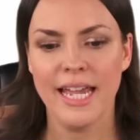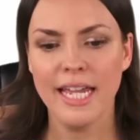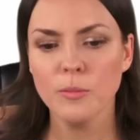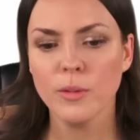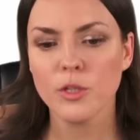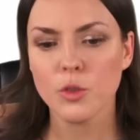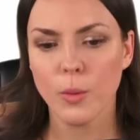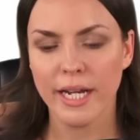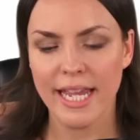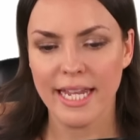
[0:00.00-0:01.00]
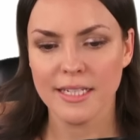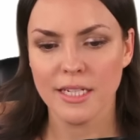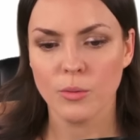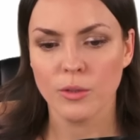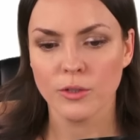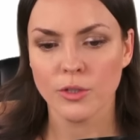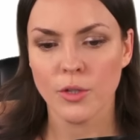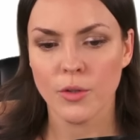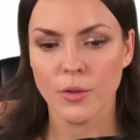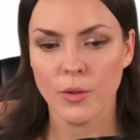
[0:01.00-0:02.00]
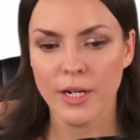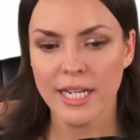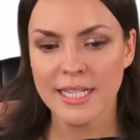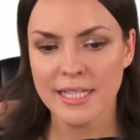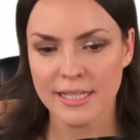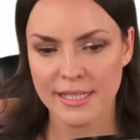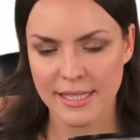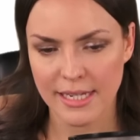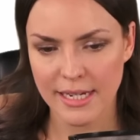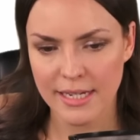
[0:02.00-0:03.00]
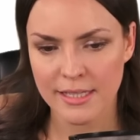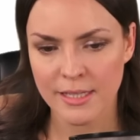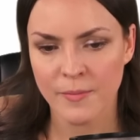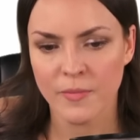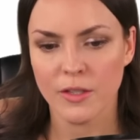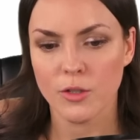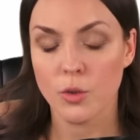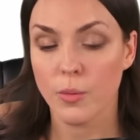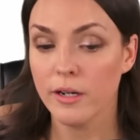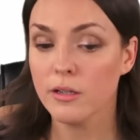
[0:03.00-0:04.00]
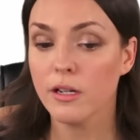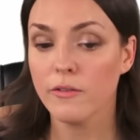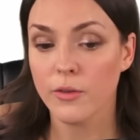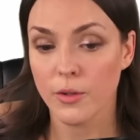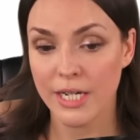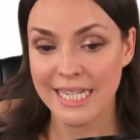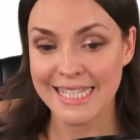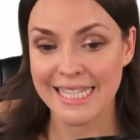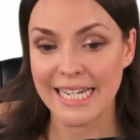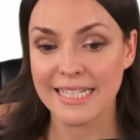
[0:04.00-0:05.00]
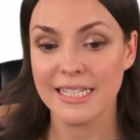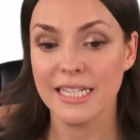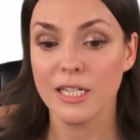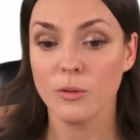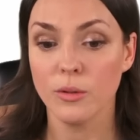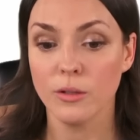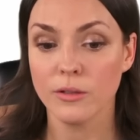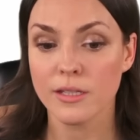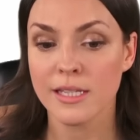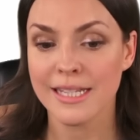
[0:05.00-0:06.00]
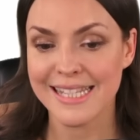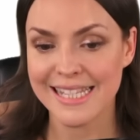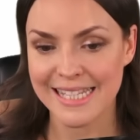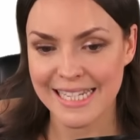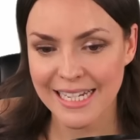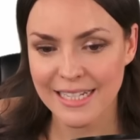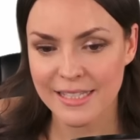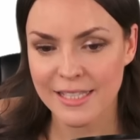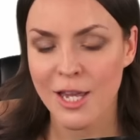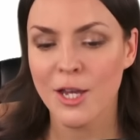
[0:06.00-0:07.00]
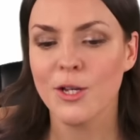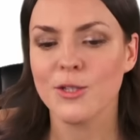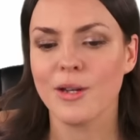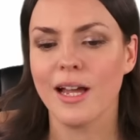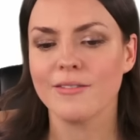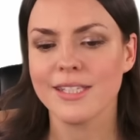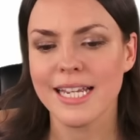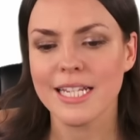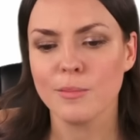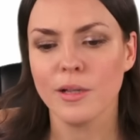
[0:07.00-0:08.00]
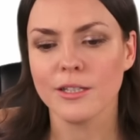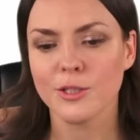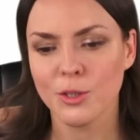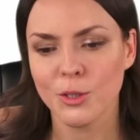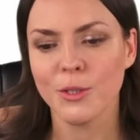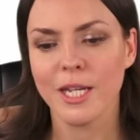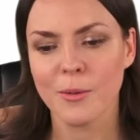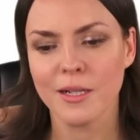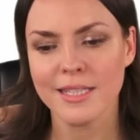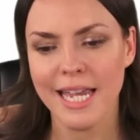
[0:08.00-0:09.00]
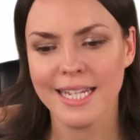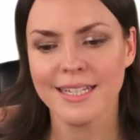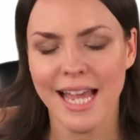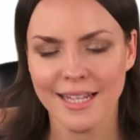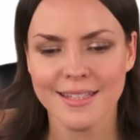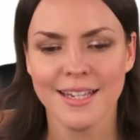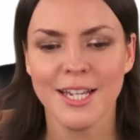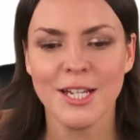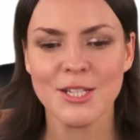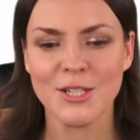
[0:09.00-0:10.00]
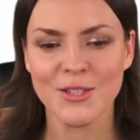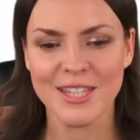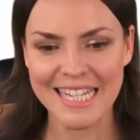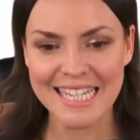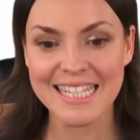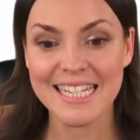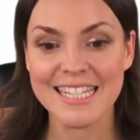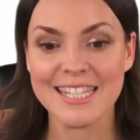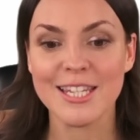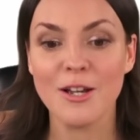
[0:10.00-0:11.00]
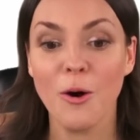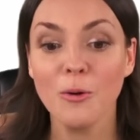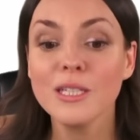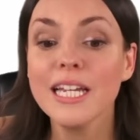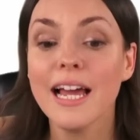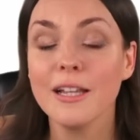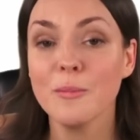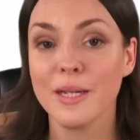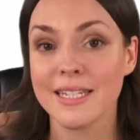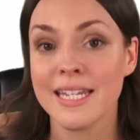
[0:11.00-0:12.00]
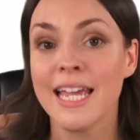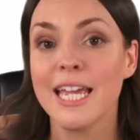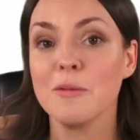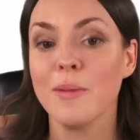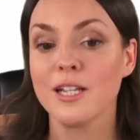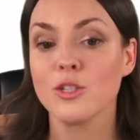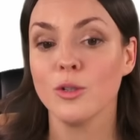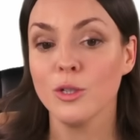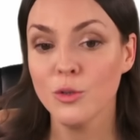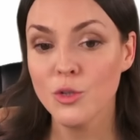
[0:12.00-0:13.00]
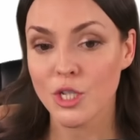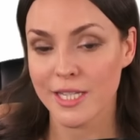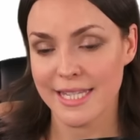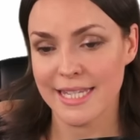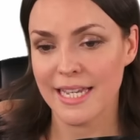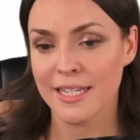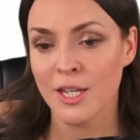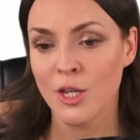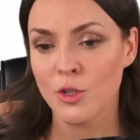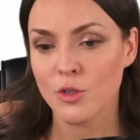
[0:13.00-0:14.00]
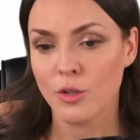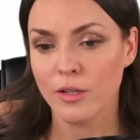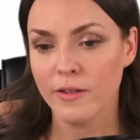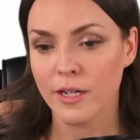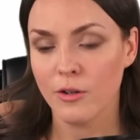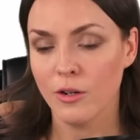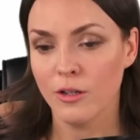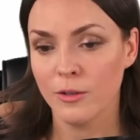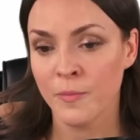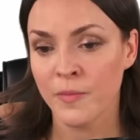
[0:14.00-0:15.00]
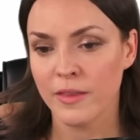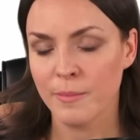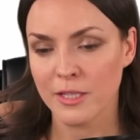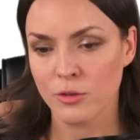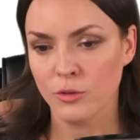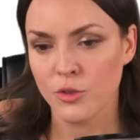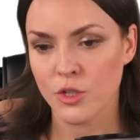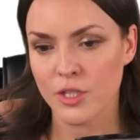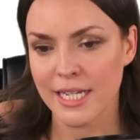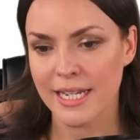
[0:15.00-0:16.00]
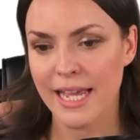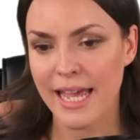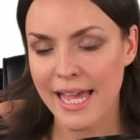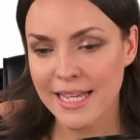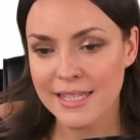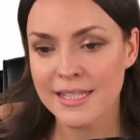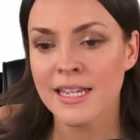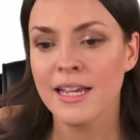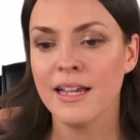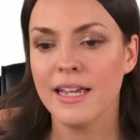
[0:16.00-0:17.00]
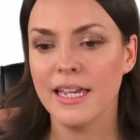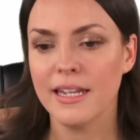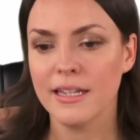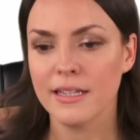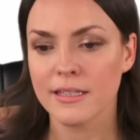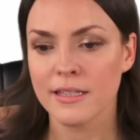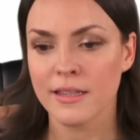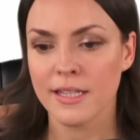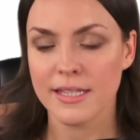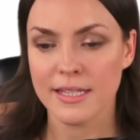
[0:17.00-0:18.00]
8 plus 28 equals 36. The square root of 36 equals 6. So I have 6 plus 2 equals 8, yes. So this is the only element in my solution set. So if I call my solution set S, it is the